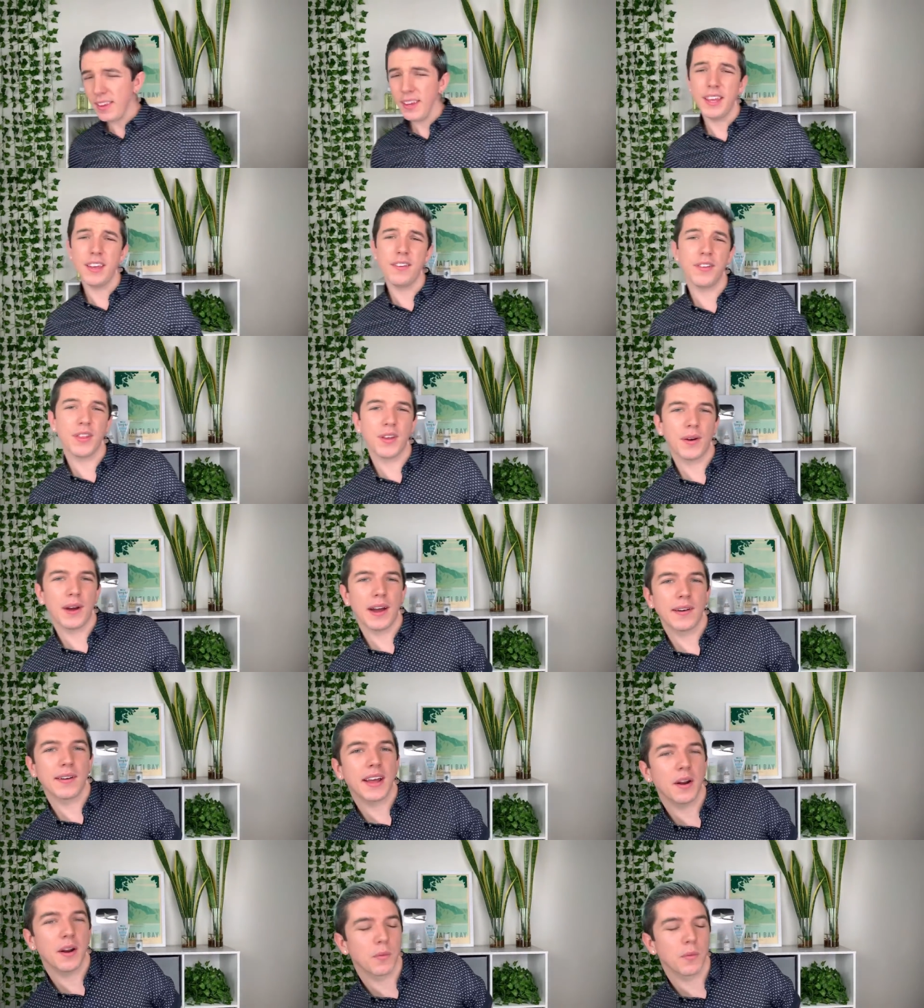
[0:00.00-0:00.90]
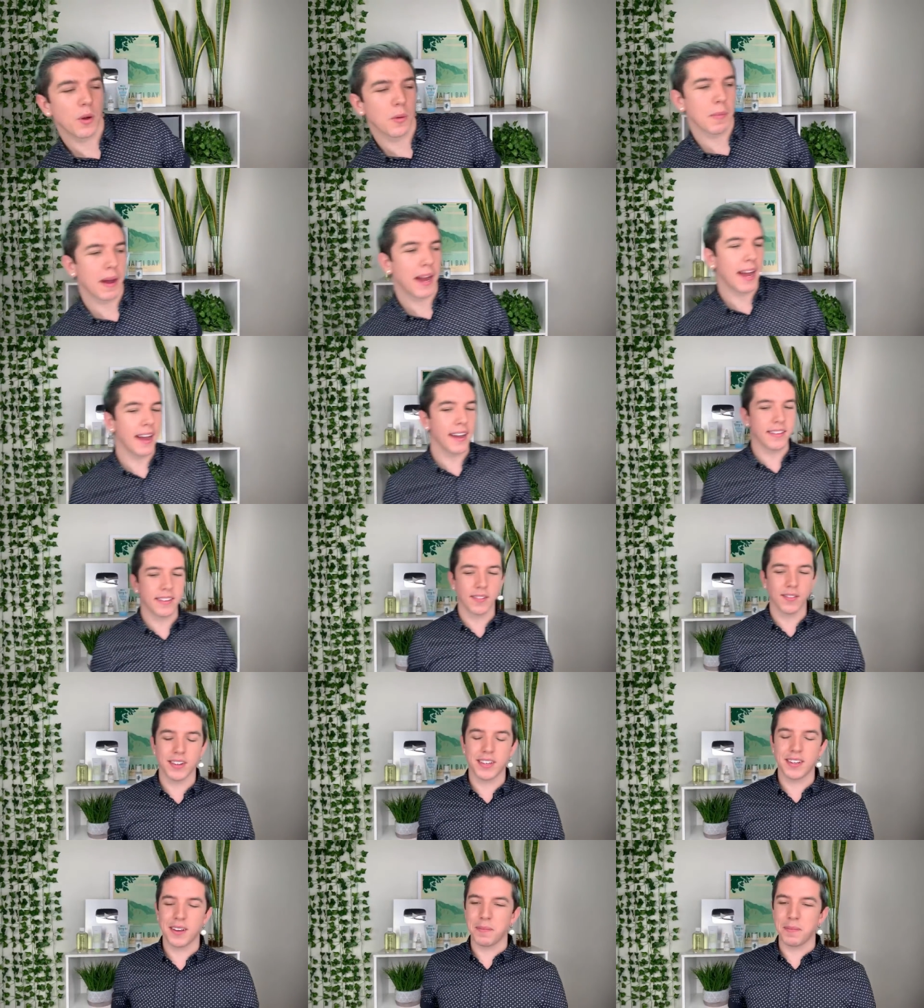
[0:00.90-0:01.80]
even though I would kind of roll my eyes
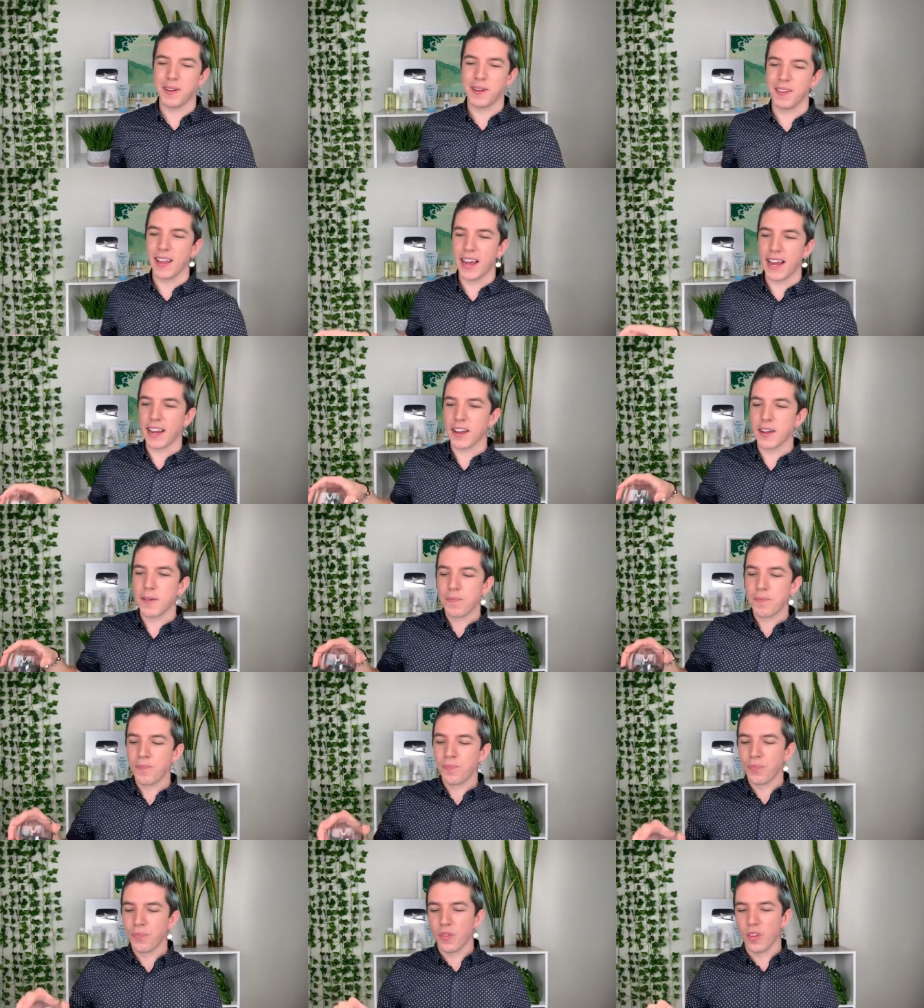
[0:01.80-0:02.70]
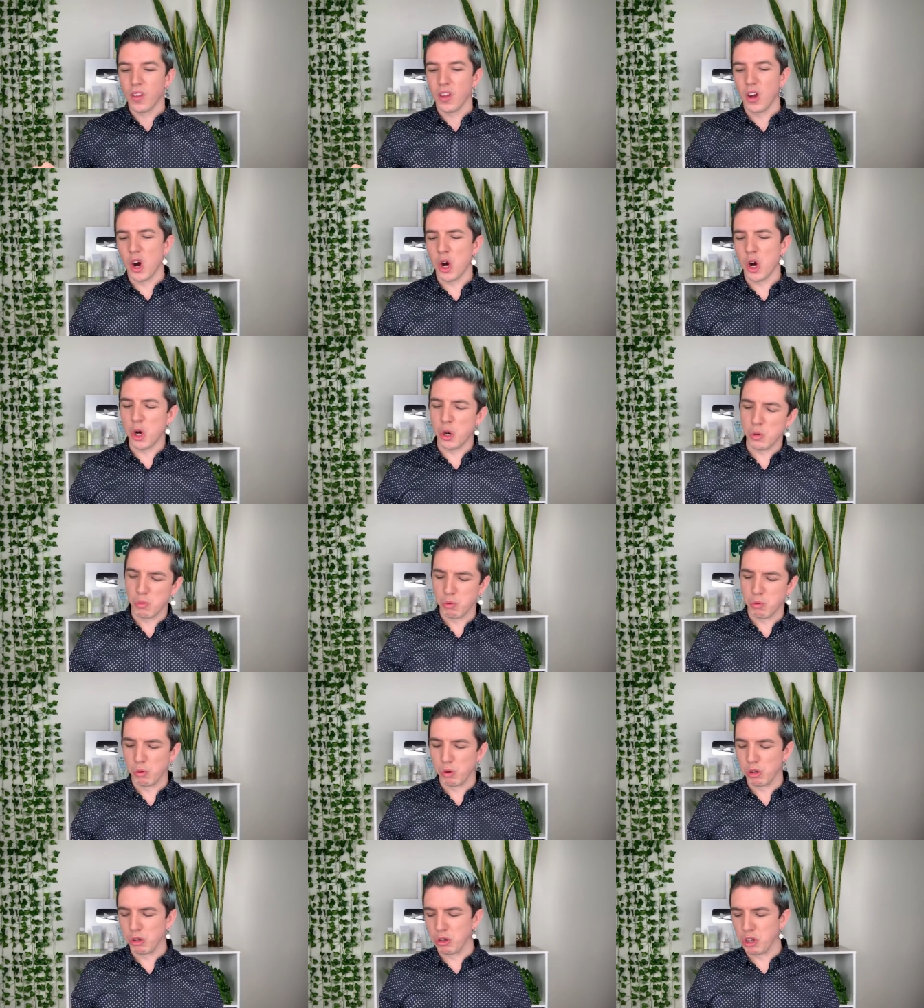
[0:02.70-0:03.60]
every time they're like, oh
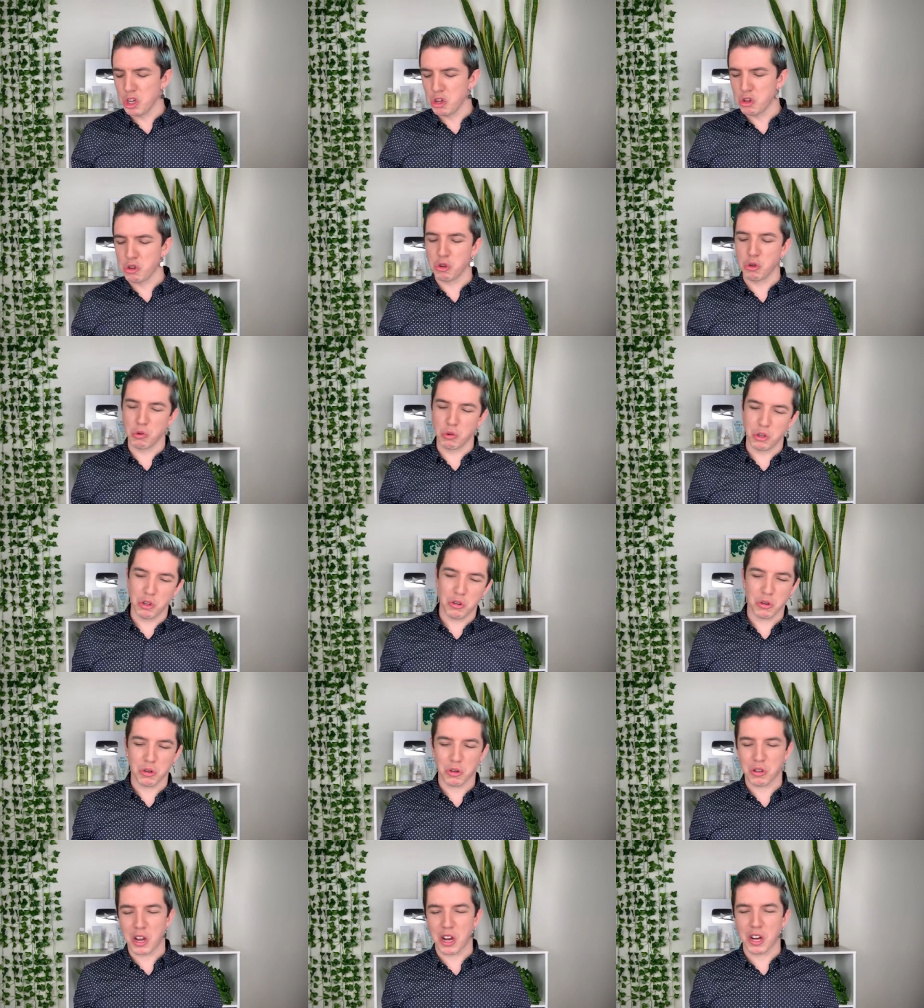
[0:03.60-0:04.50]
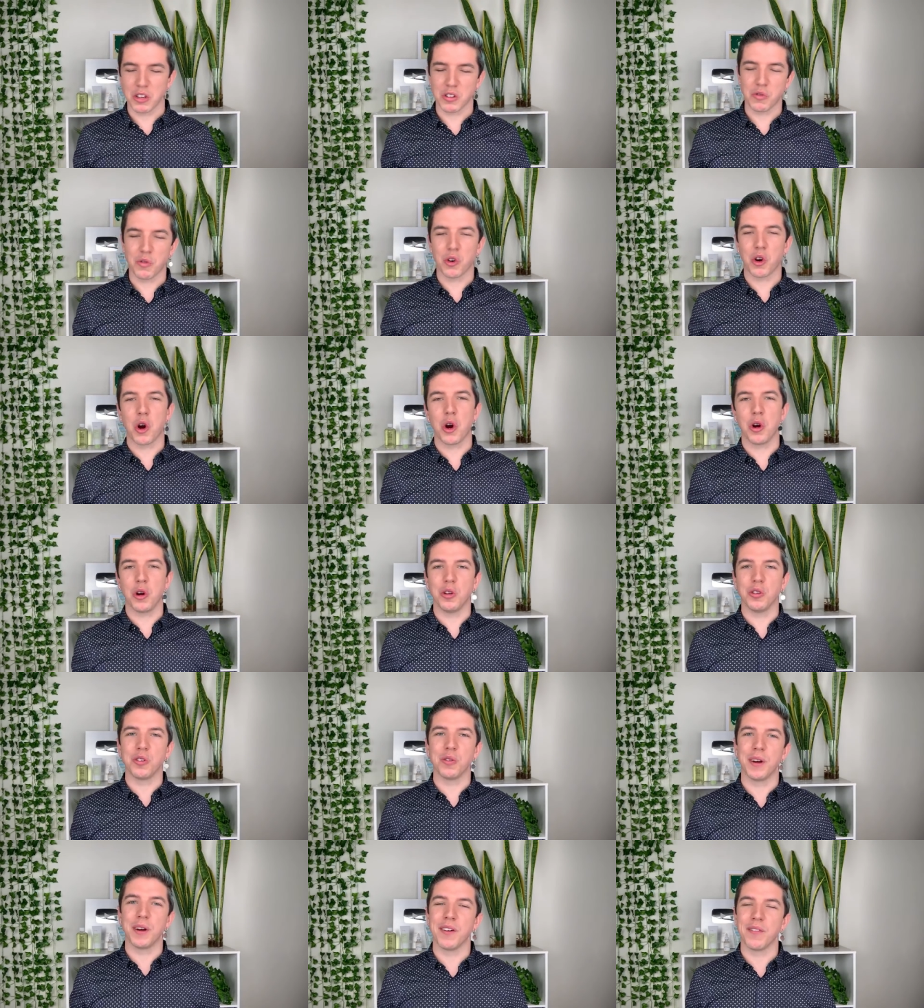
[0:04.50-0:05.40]
well this this looks like it's for girls
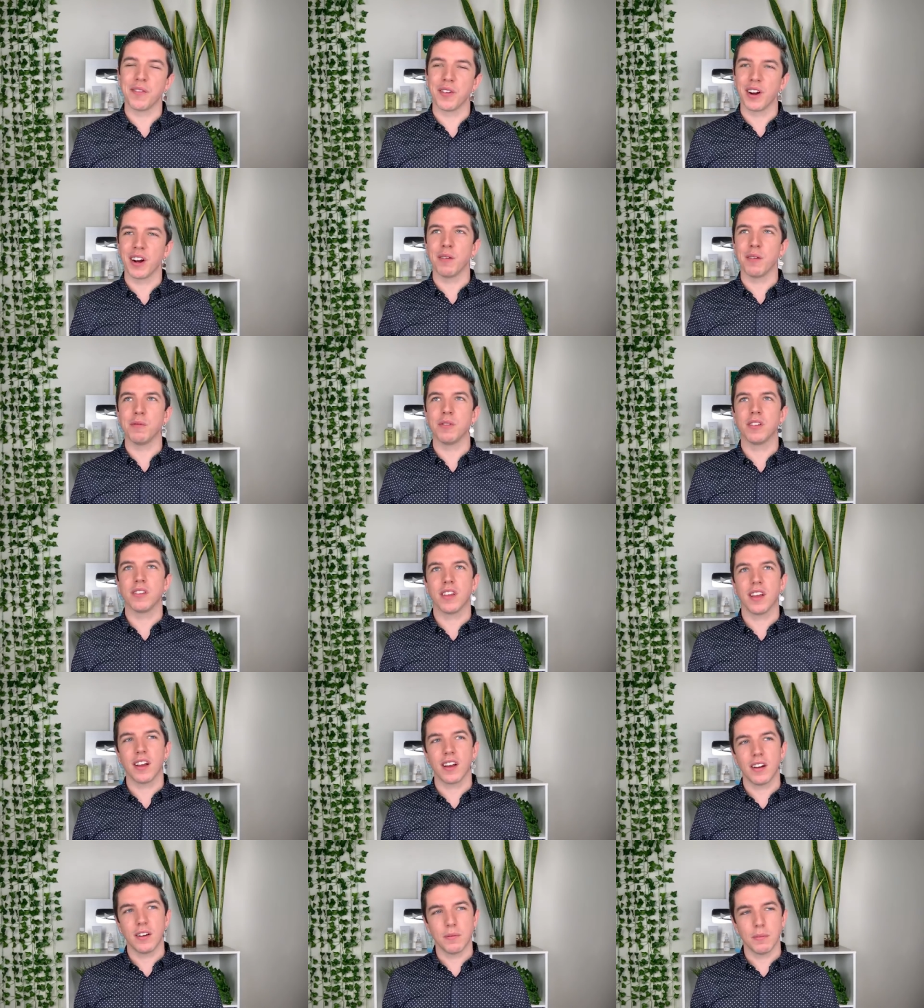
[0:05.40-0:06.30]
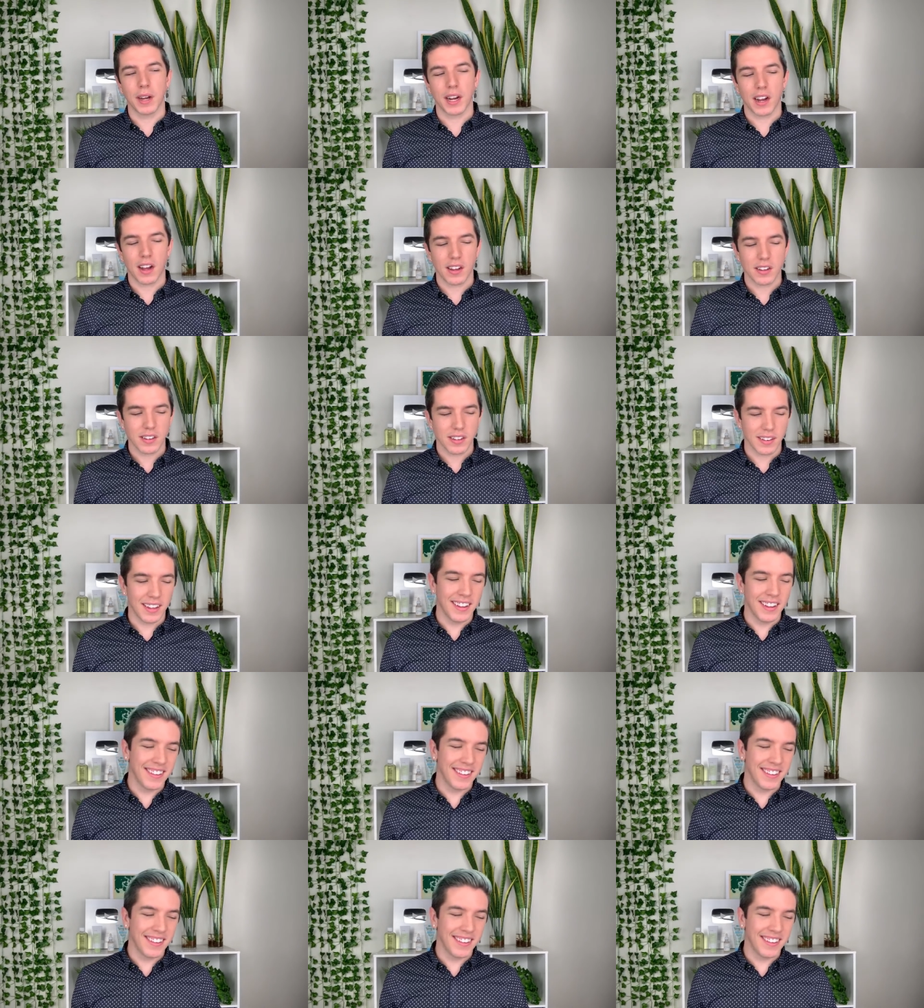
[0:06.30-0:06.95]
or whatever and i'm just like oh my gosh